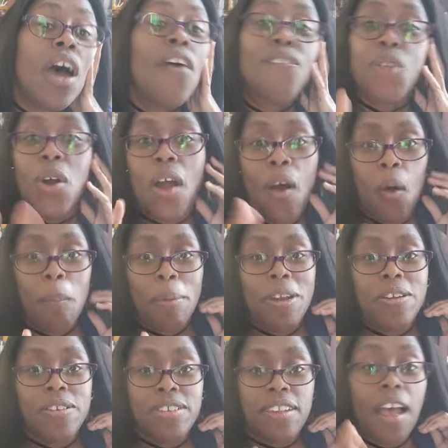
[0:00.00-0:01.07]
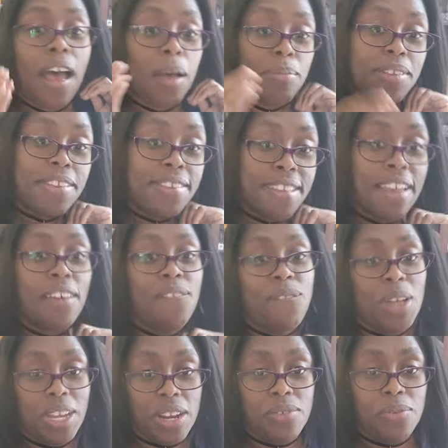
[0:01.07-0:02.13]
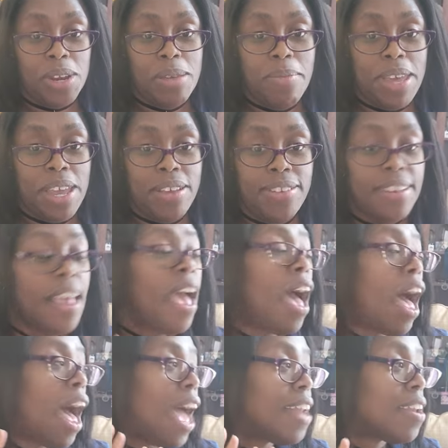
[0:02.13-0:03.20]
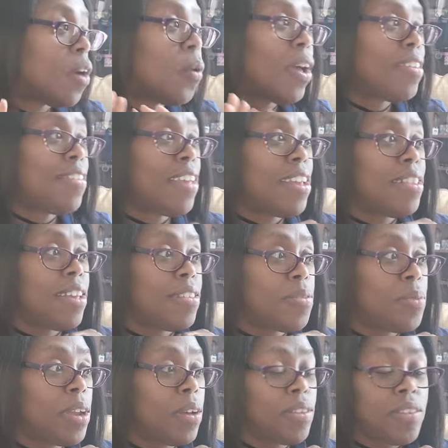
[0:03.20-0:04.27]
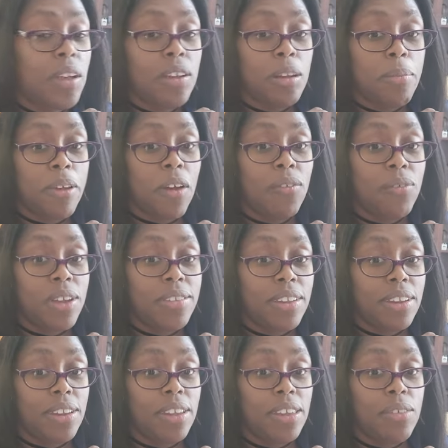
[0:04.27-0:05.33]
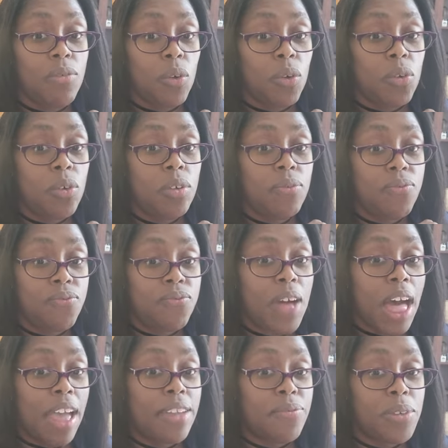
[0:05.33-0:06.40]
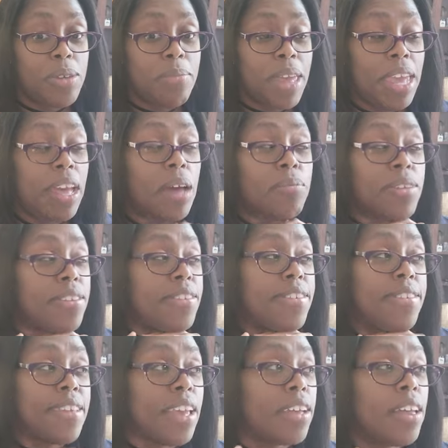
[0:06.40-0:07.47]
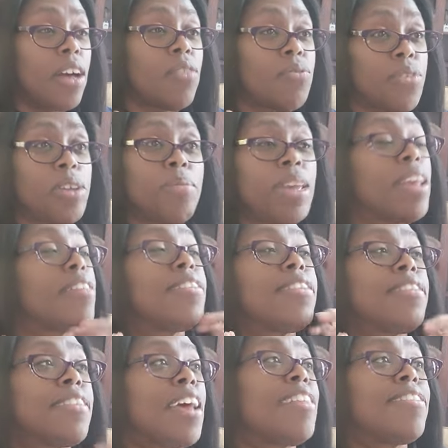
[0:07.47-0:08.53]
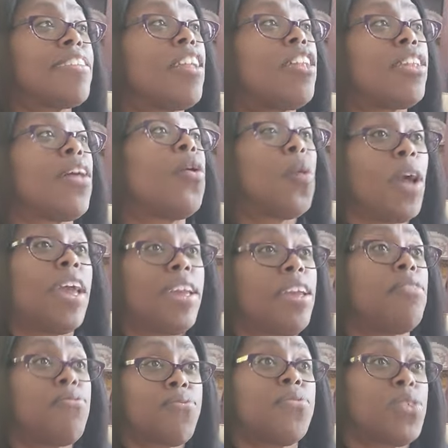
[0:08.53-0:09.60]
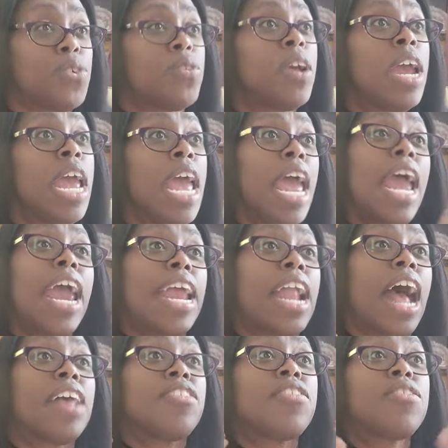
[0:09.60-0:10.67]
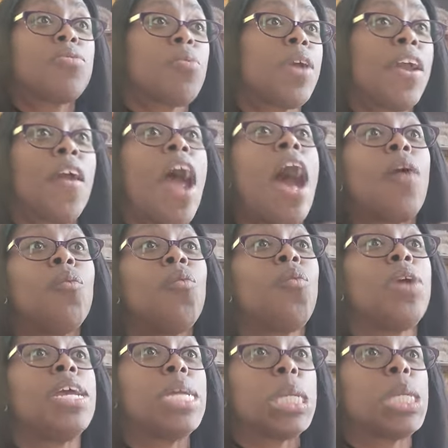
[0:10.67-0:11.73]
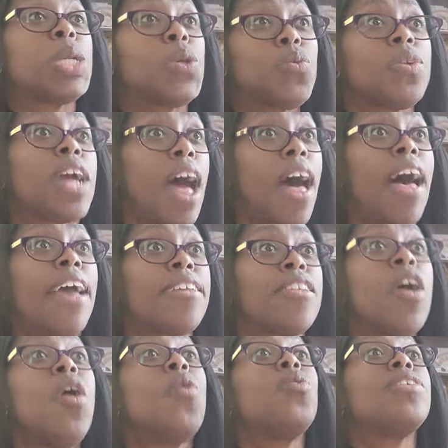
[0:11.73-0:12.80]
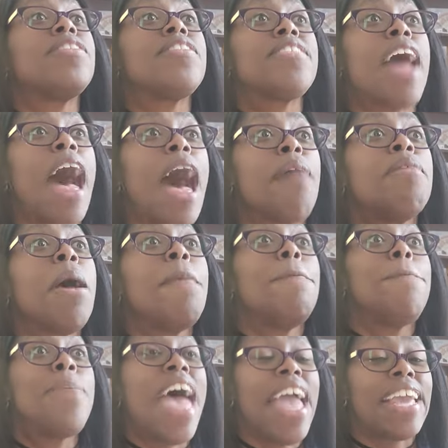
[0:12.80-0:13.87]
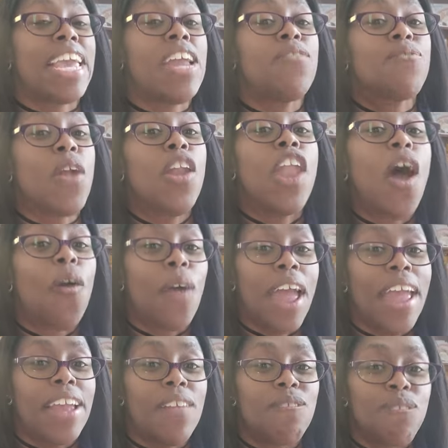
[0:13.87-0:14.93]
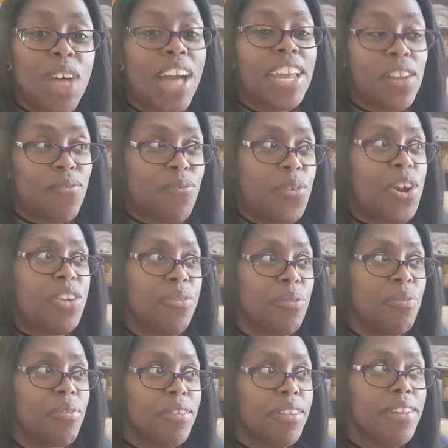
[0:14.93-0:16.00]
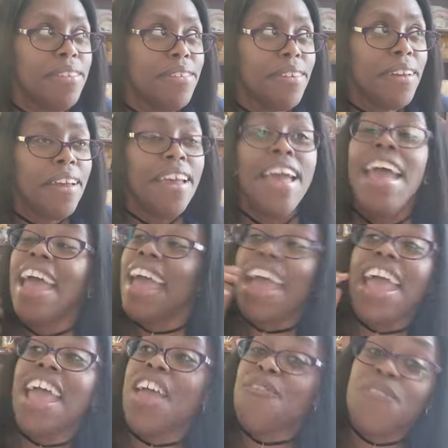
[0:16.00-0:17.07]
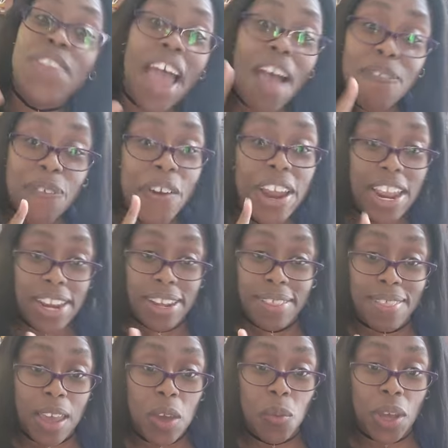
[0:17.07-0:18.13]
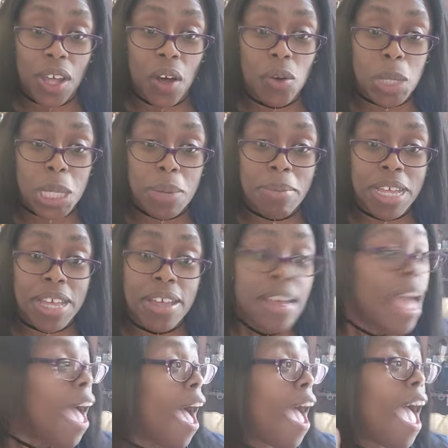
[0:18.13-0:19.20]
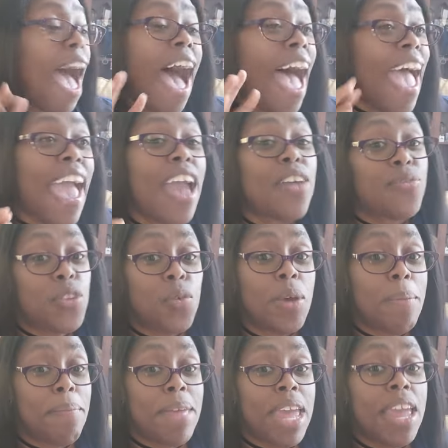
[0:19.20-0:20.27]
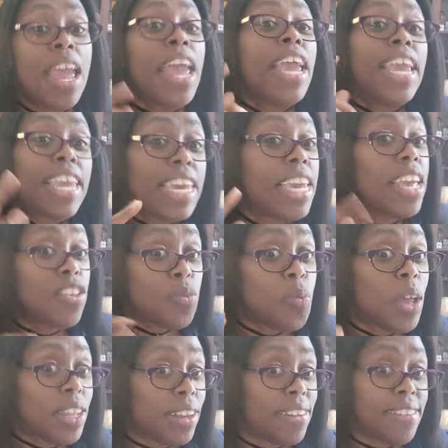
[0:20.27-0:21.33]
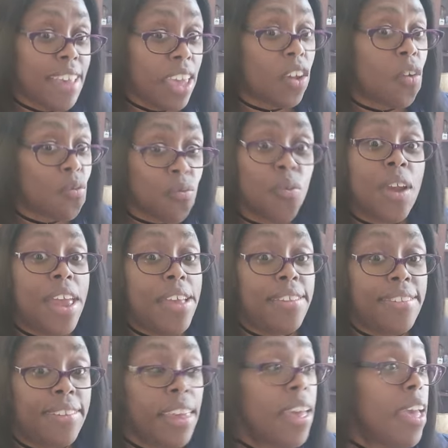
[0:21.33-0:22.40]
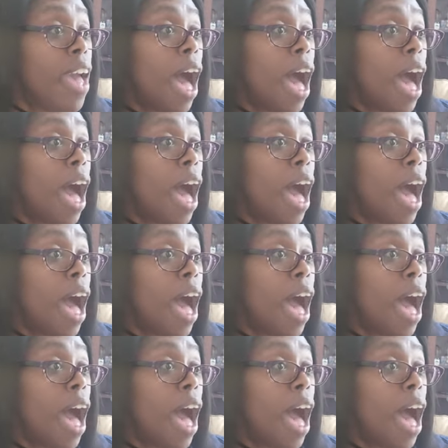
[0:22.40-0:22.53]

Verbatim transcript: For openers, I'm sick of fucking remakes. I know I said this when I was talking about Resident Evil 5 remake. I'm just sick of remake. It's such low-hanging fruit. And I swear I wish you guys would stop begging for low-hanging fucking fruit. if not for anything with Kojima, I have to admit, he is willing to take a risk.